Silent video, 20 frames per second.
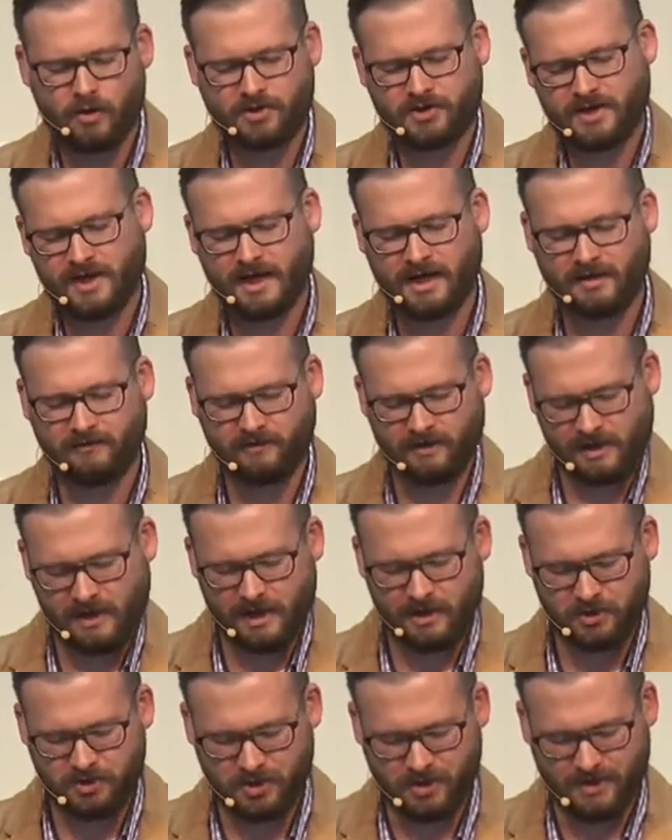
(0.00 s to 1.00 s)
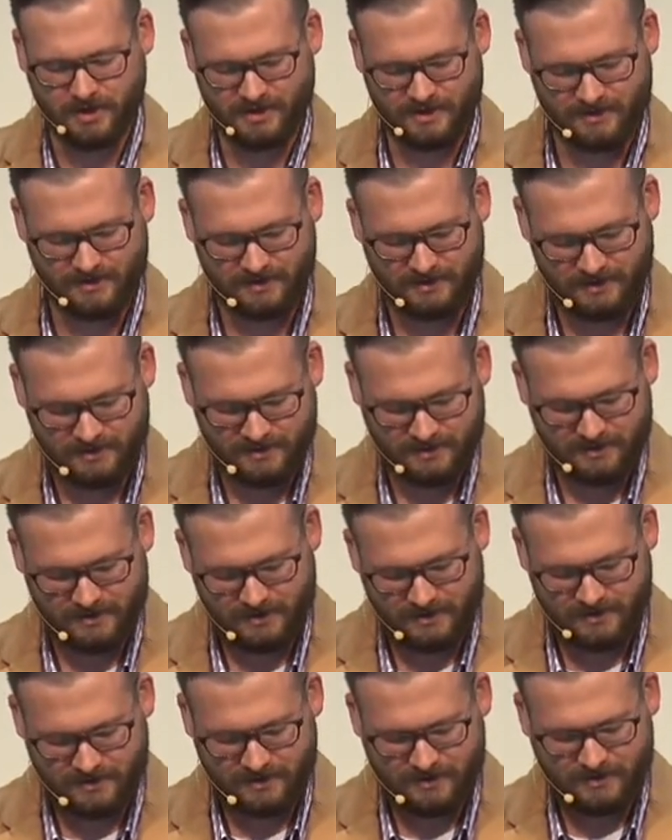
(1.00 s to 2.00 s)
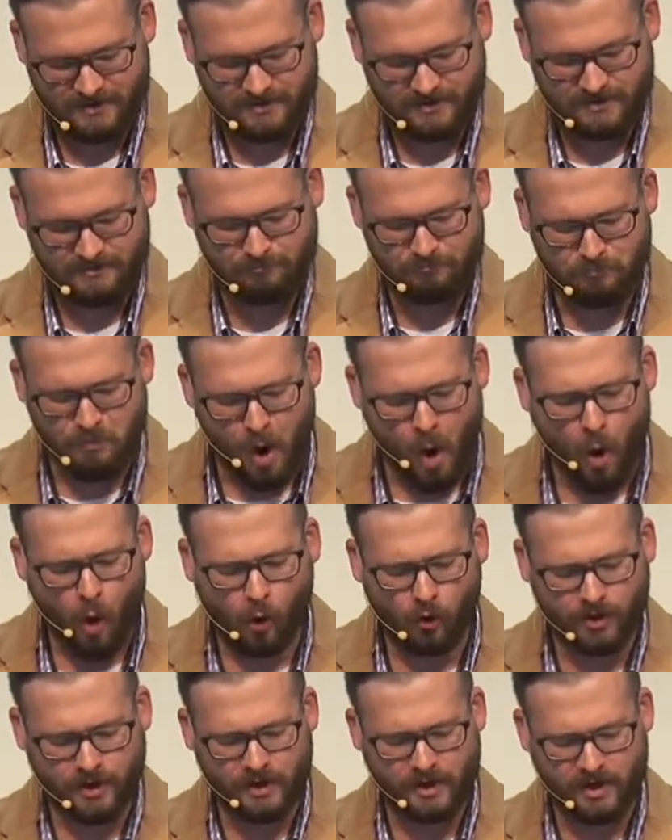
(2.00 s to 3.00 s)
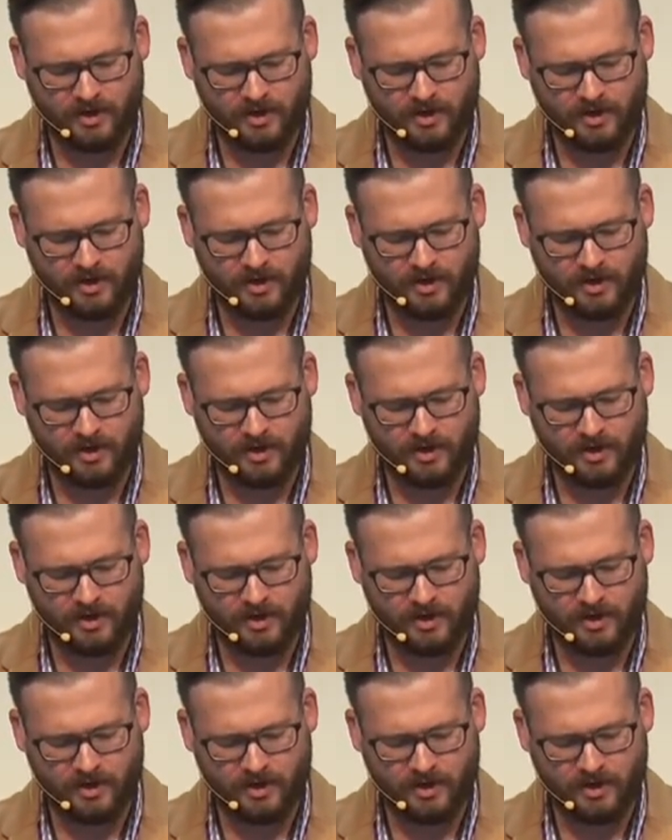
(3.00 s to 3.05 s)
sanctification, molding